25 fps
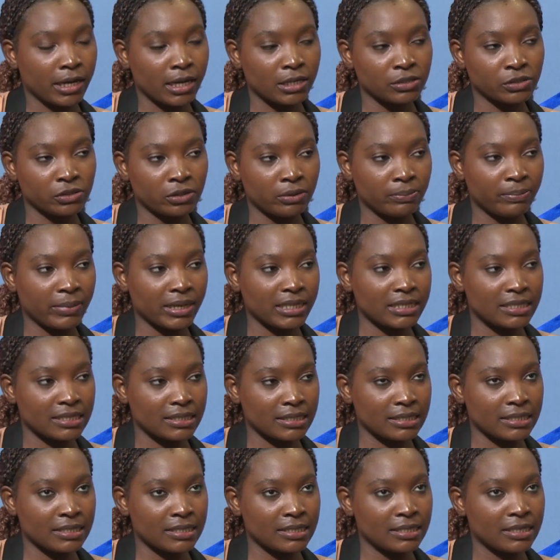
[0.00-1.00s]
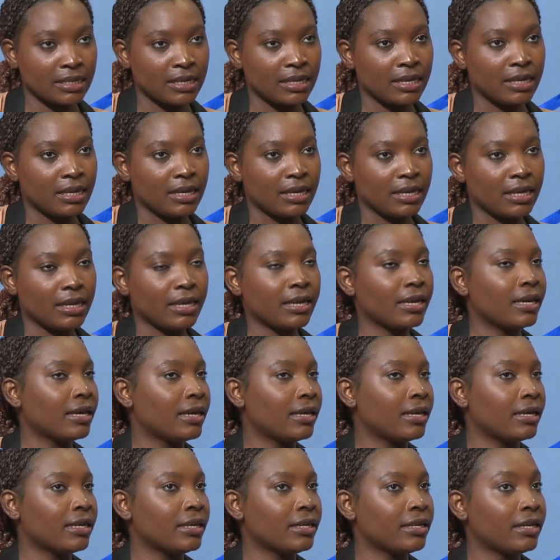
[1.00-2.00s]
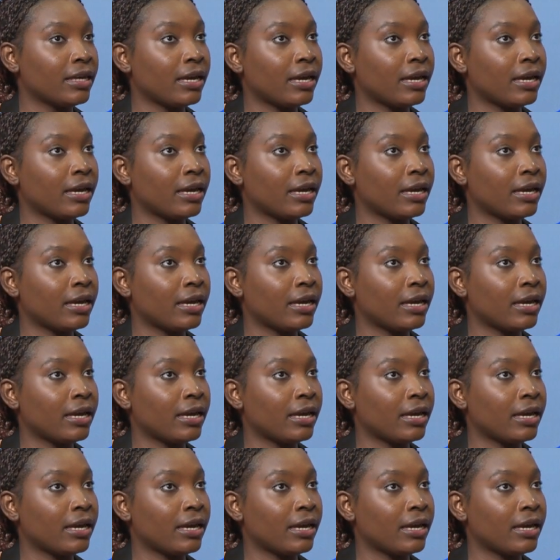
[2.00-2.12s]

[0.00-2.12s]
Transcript: casual basis. Mm -hmm.